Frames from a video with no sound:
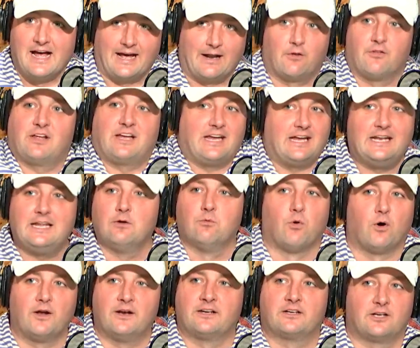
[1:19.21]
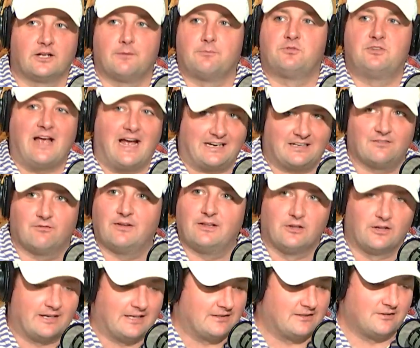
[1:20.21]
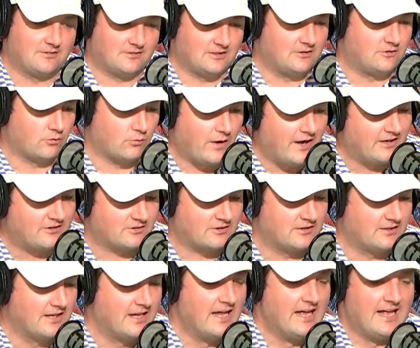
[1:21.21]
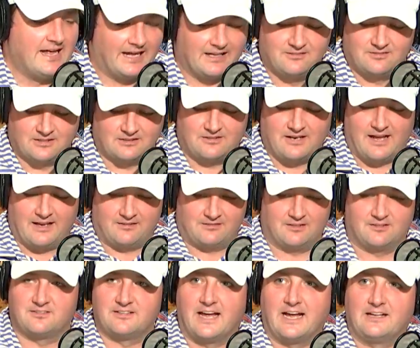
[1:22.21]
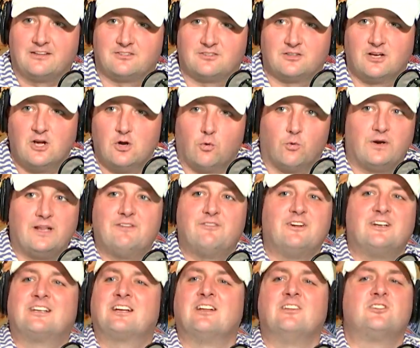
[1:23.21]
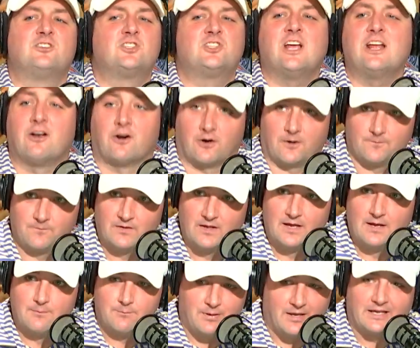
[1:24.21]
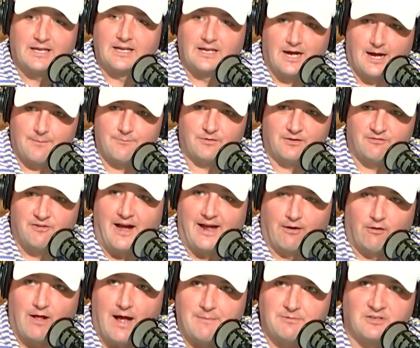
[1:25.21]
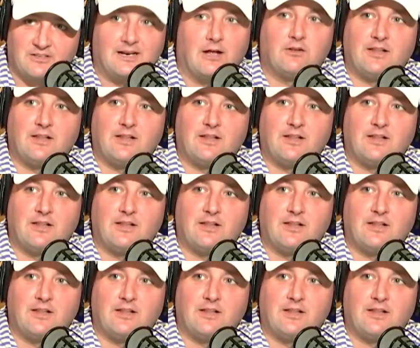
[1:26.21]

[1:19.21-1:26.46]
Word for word: I don't think anyone could objectively look at this situation and suggest the Saints would even consider picking up the final option.